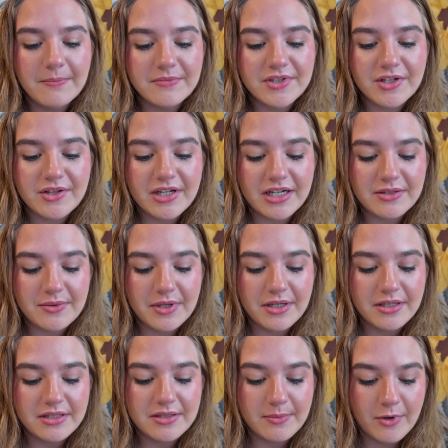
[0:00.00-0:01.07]
Start the next
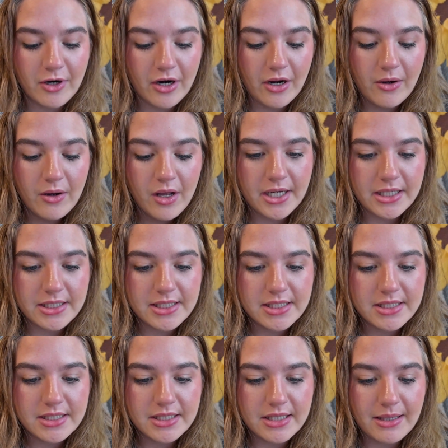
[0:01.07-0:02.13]
one tomorrow.
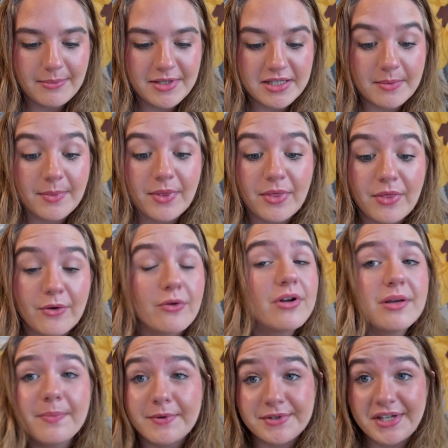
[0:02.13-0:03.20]
But that means I'm
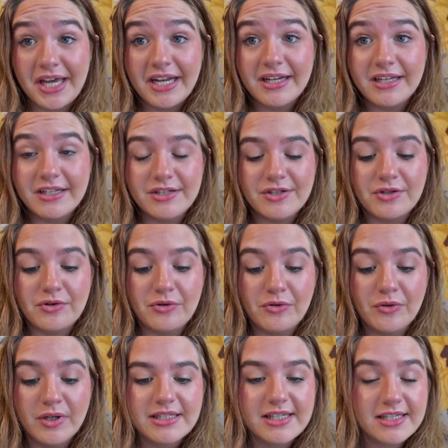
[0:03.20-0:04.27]
30%
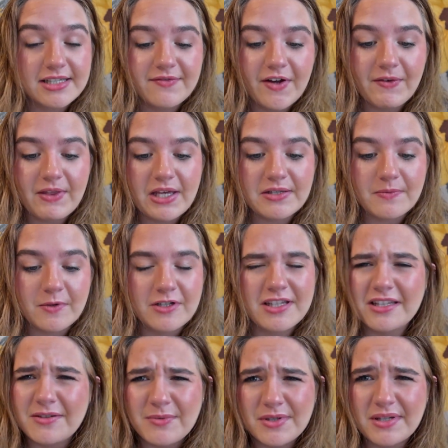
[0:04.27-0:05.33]
into 65,000 words.
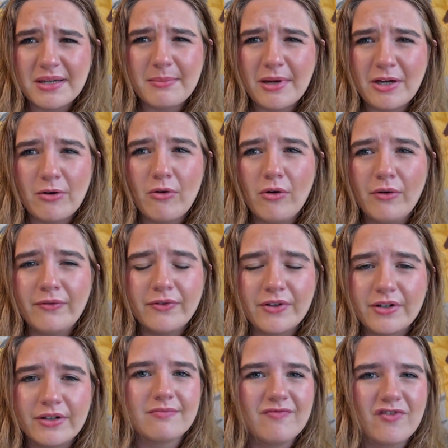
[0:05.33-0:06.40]
That's always my goal
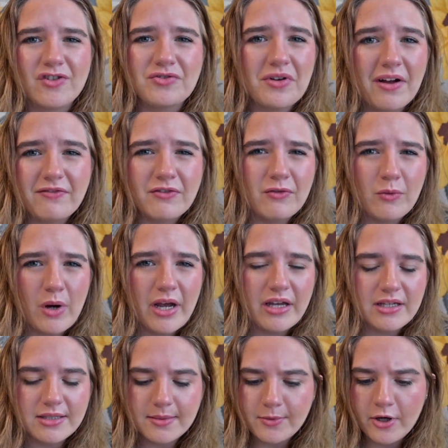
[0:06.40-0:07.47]
for first draft of a YA
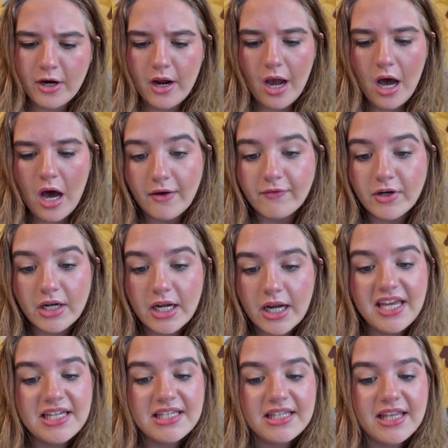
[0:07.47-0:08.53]
contemporary. I've written
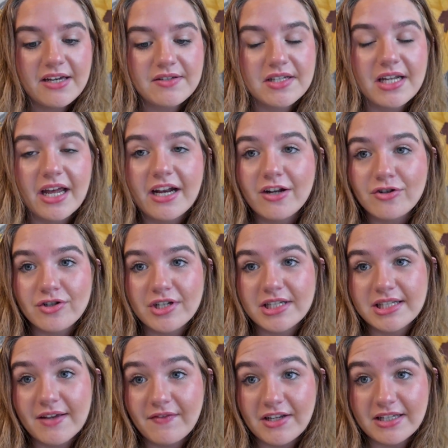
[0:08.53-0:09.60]

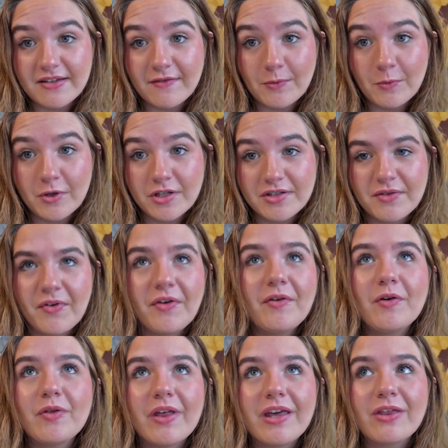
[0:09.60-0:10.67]
18,977 words. So if I
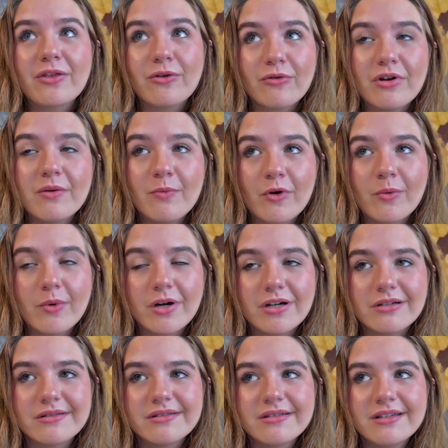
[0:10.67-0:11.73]
wrote 30 more
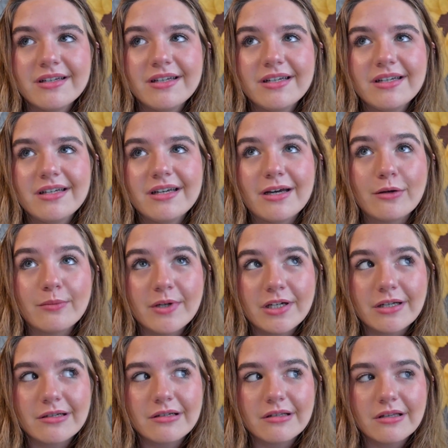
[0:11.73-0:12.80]
words, I would be at
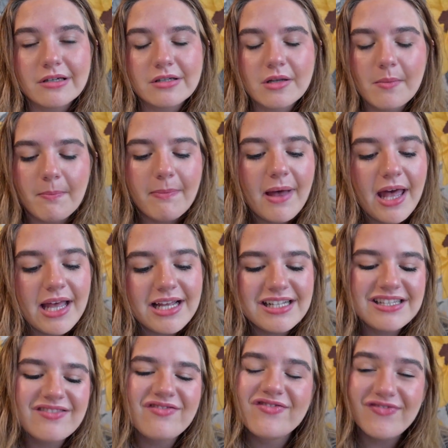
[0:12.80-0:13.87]
19,000. But
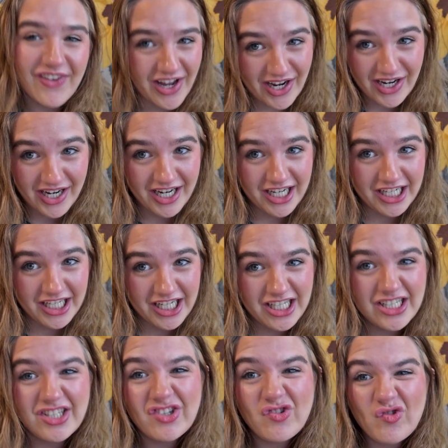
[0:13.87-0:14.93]
it's fine.
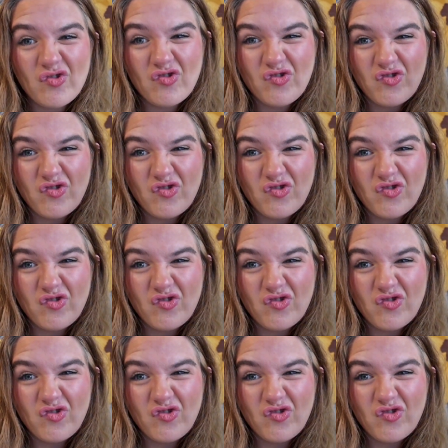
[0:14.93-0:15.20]
It's